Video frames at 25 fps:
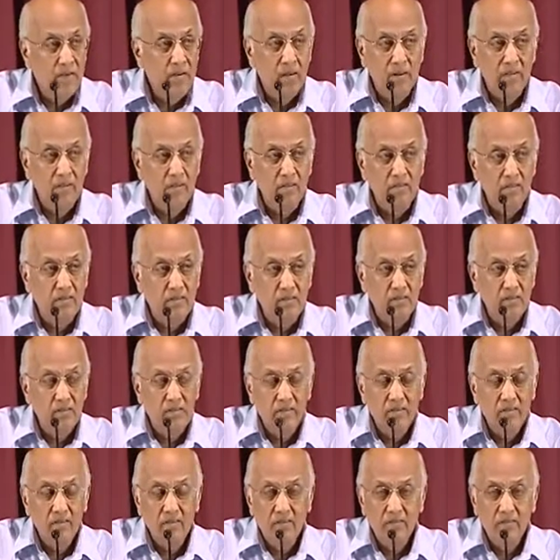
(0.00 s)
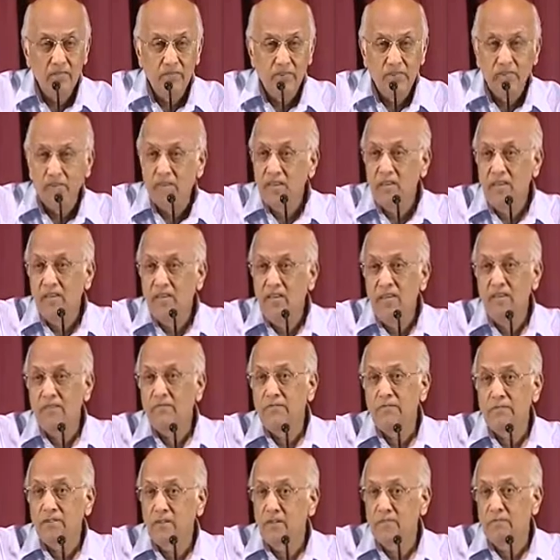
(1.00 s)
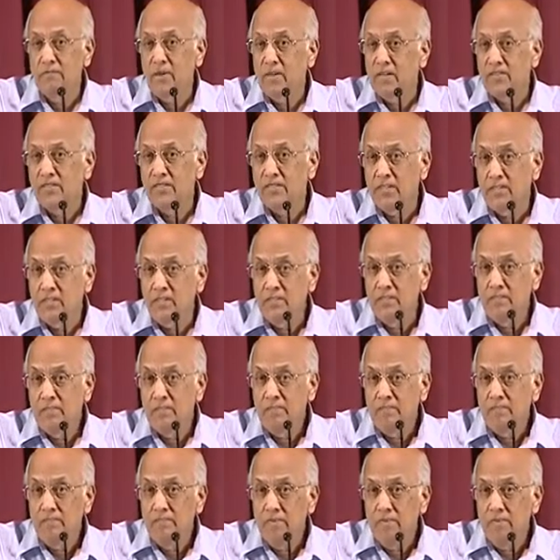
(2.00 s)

Not for any gift or blessing,